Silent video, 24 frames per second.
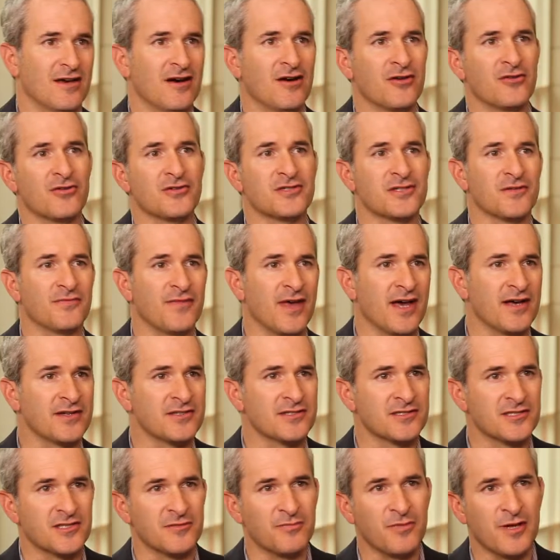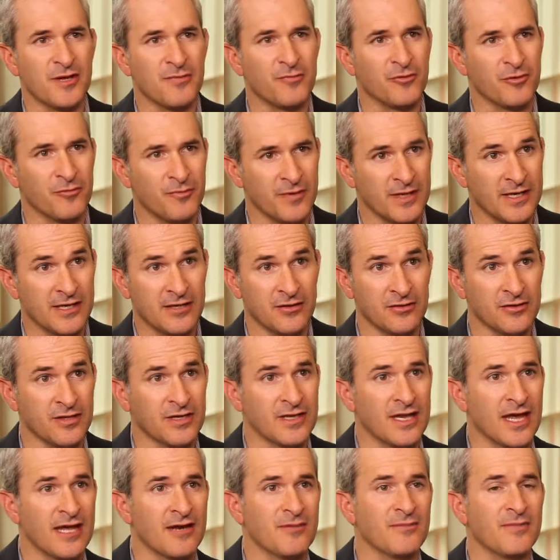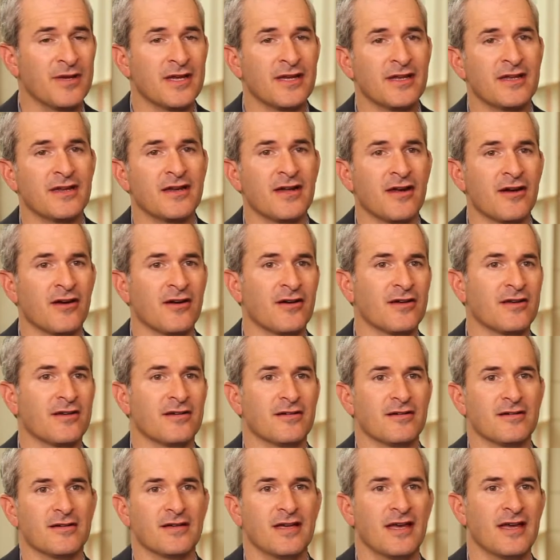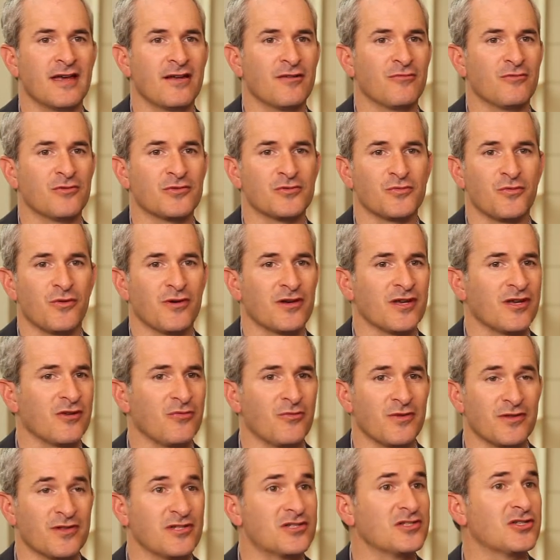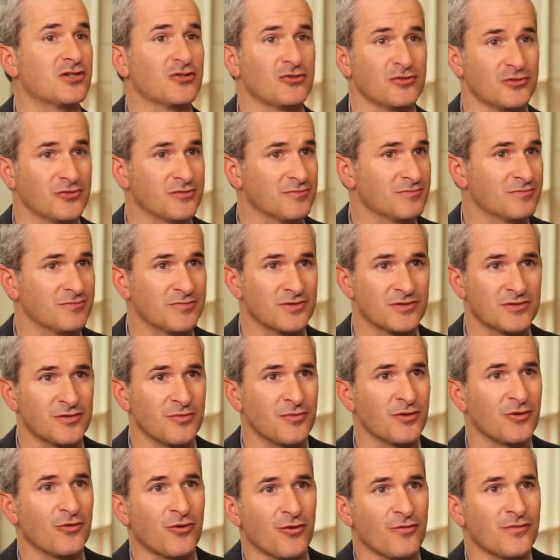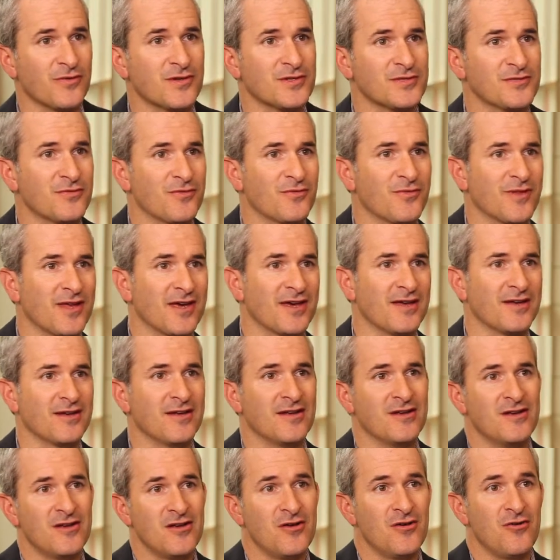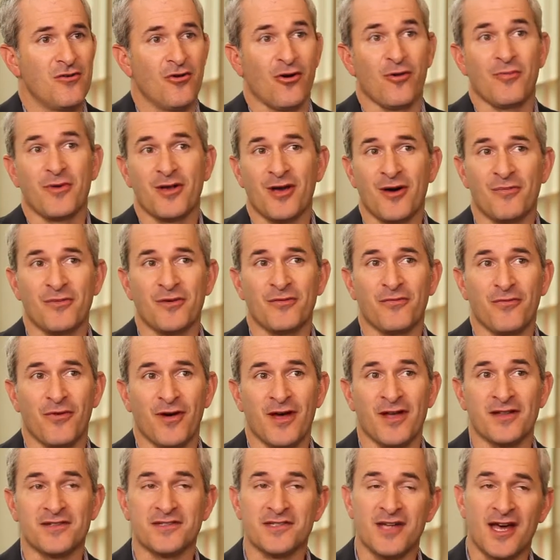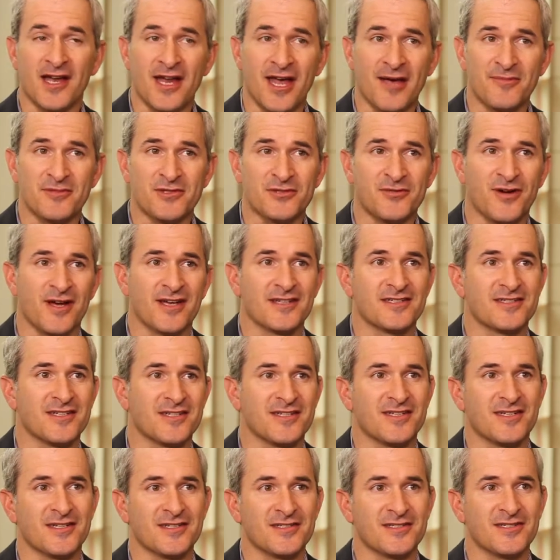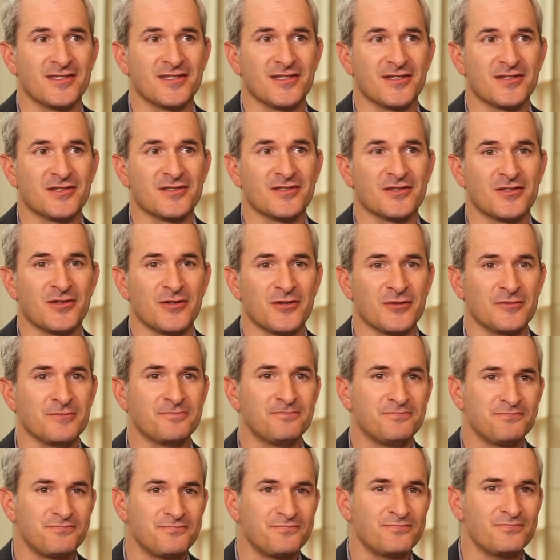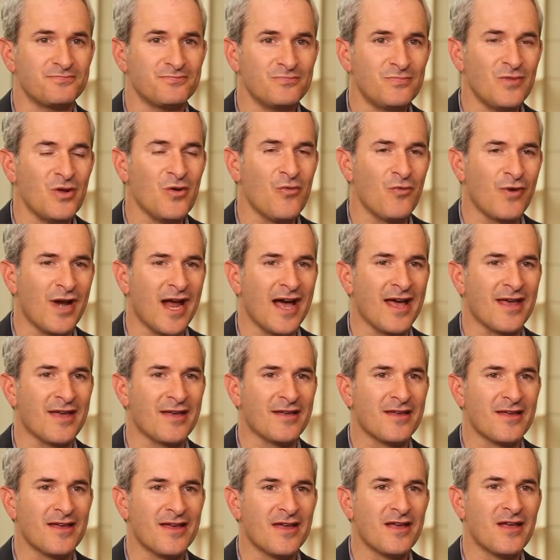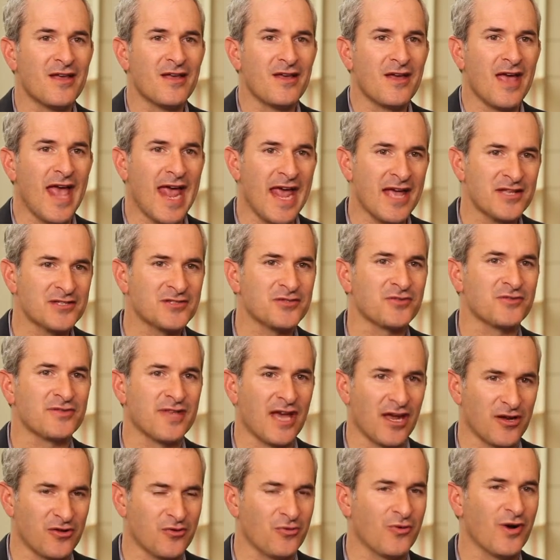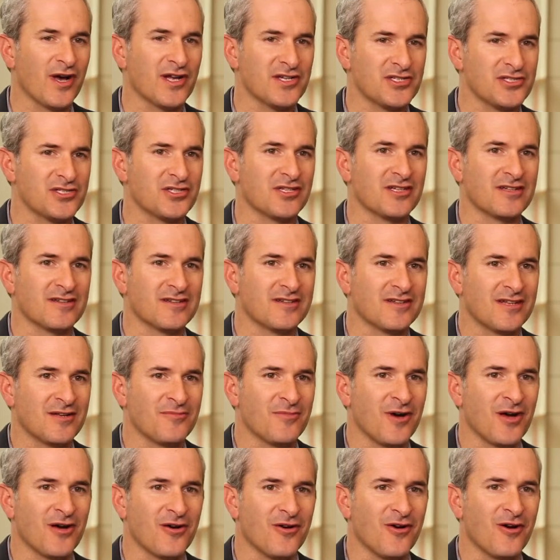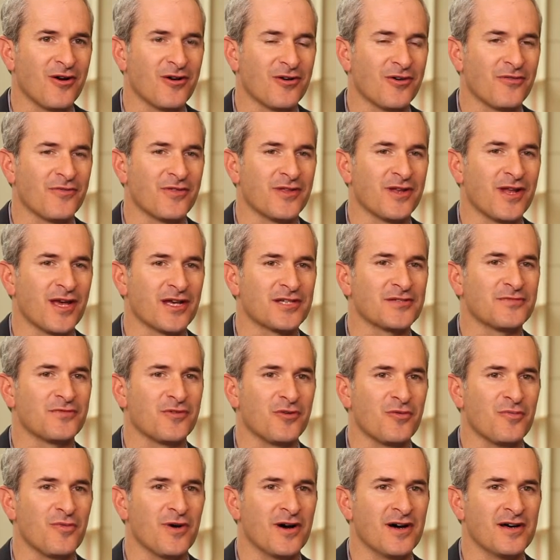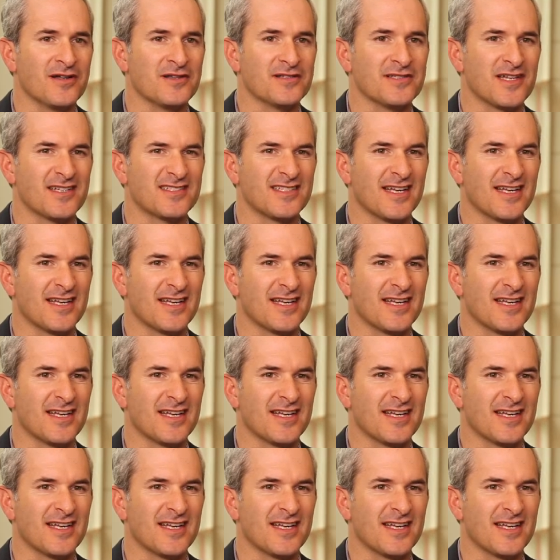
Hundreds of thousands of people had been killed in that immediate area, and was working with the children, some of the orphans from that, who are becoming friends, not abstract statistics. So when I answered that question in my heart over the next few months, I was